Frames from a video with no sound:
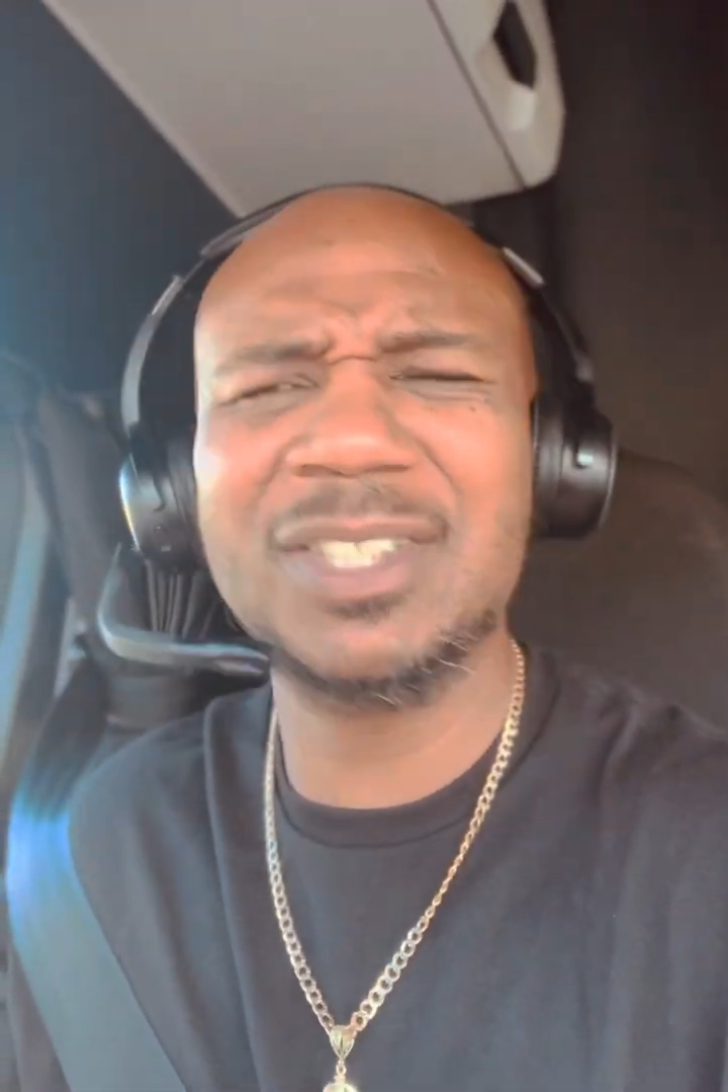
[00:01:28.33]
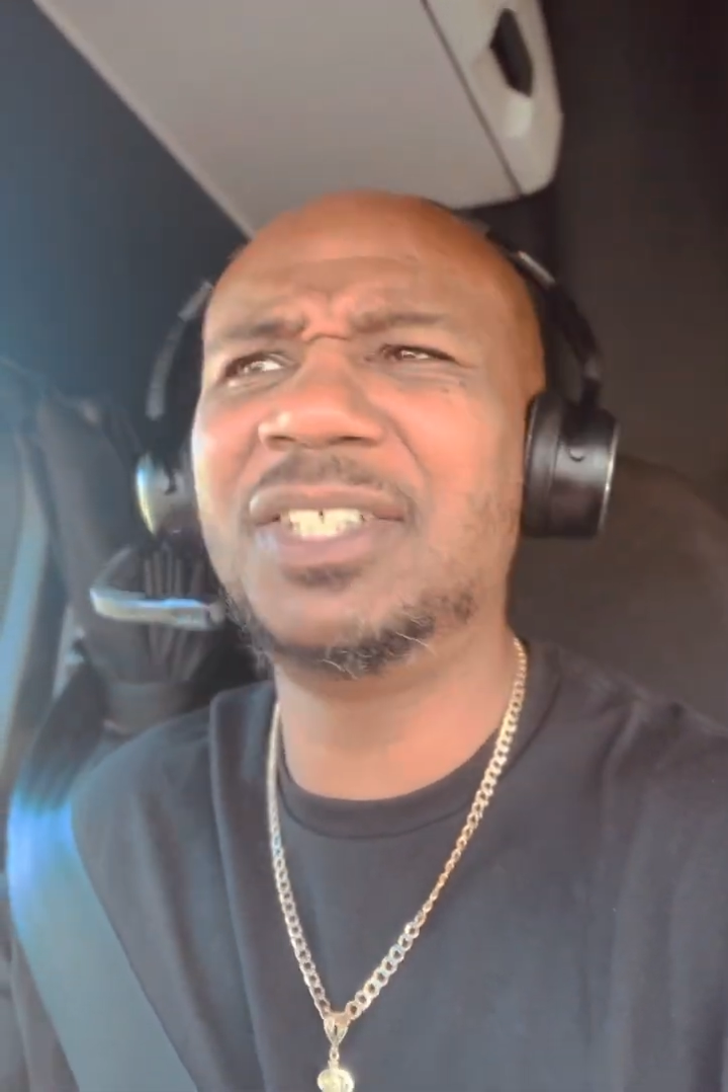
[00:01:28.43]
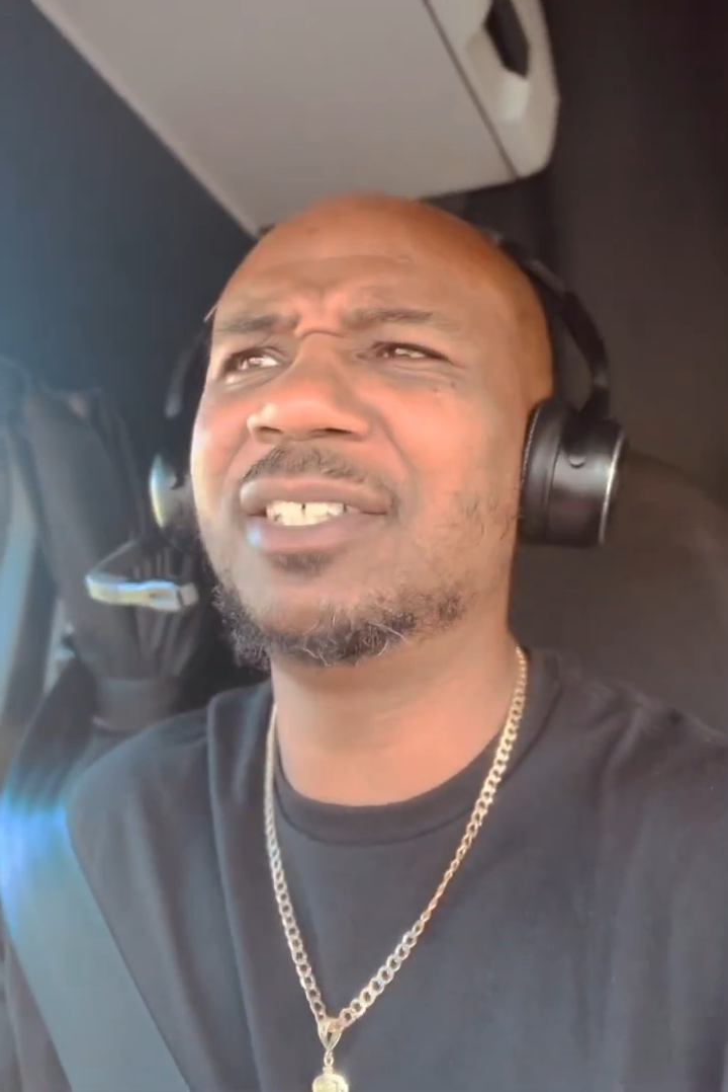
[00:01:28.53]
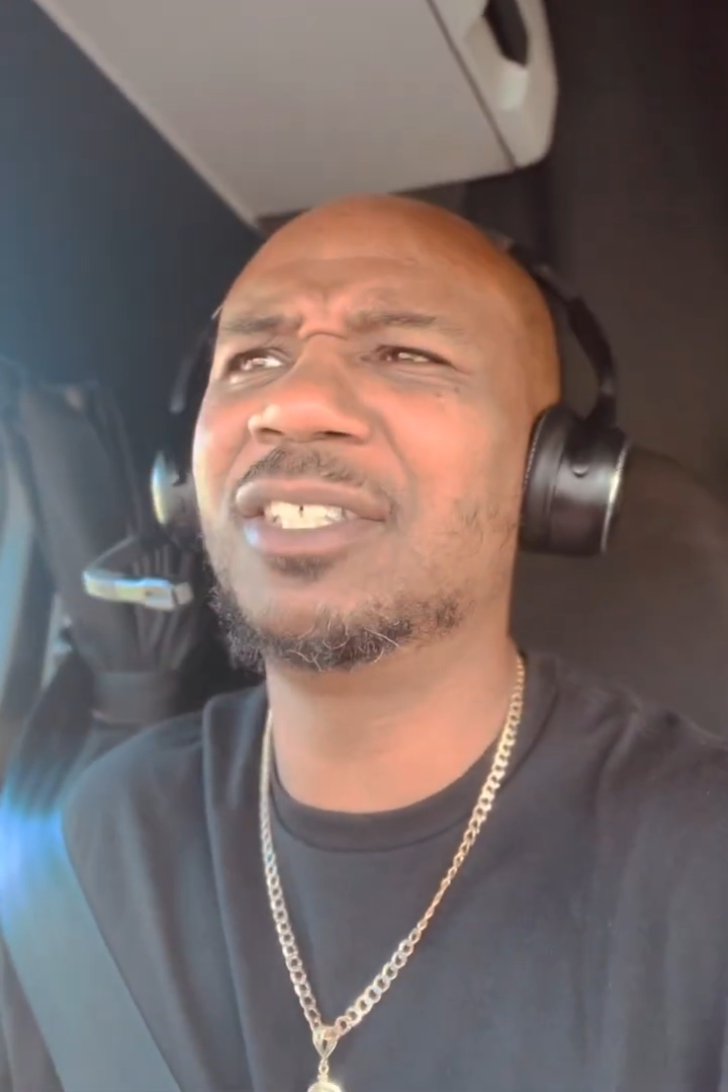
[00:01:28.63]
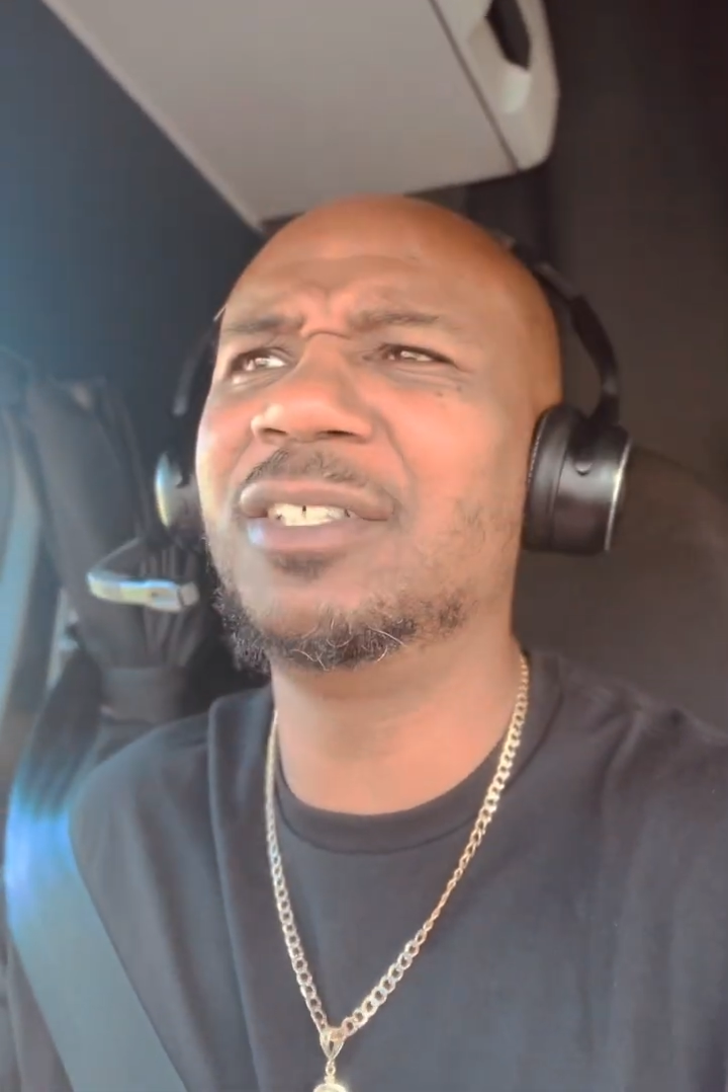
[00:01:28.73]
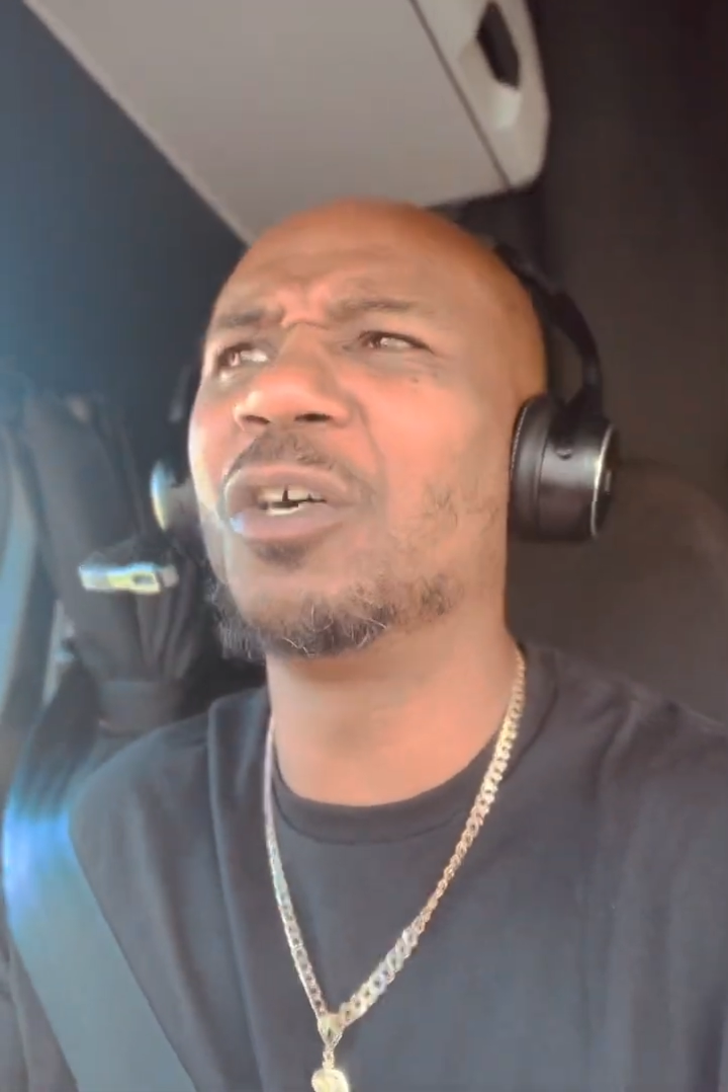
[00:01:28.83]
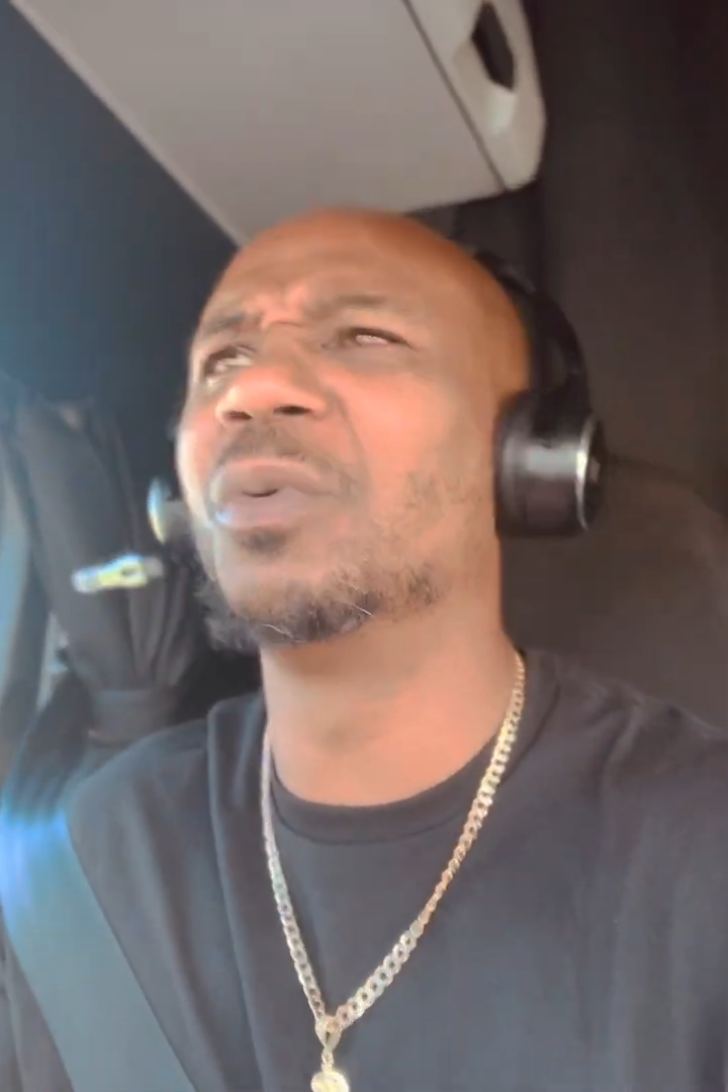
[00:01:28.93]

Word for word: shit to your